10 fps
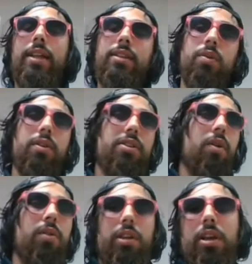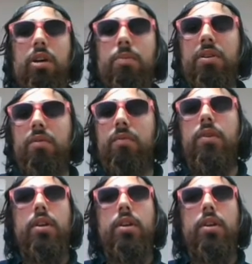it's going to only help you